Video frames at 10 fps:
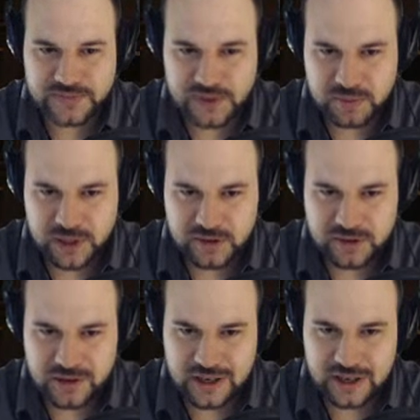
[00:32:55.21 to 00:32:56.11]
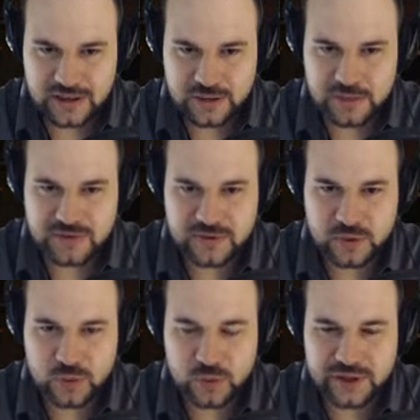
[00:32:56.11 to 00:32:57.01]
Depending on the lineup of the
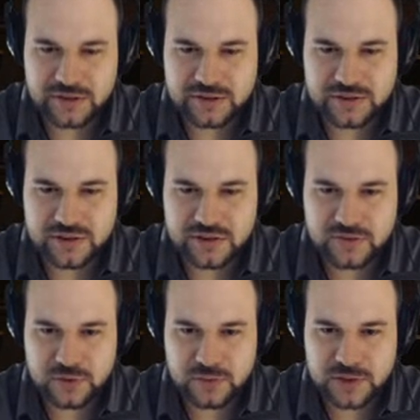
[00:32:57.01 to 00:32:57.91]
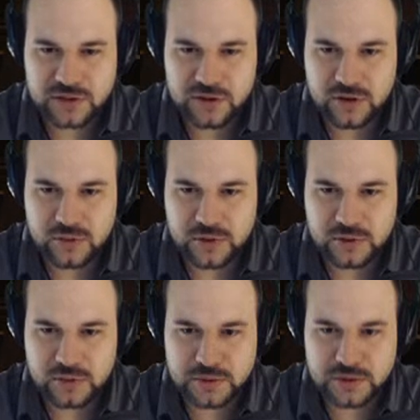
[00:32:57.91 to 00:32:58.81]
wheels, the aforementioned lock will
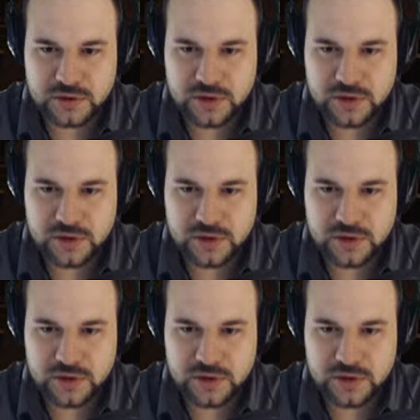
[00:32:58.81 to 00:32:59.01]
open,